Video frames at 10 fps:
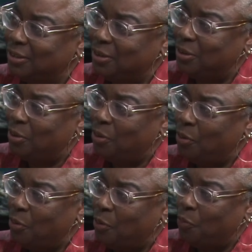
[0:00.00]
Mm.
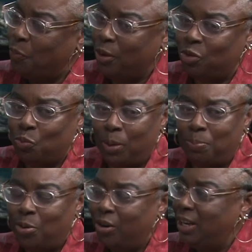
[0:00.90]
We're, we're
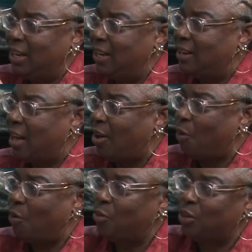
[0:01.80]
putting in our
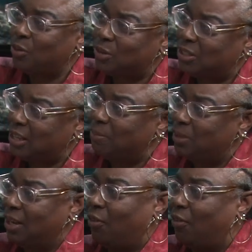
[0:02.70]
own little
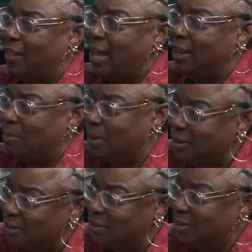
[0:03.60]
something on that
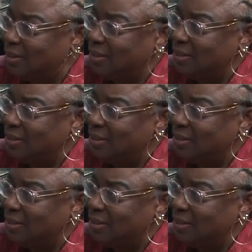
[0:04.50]
image. Correct.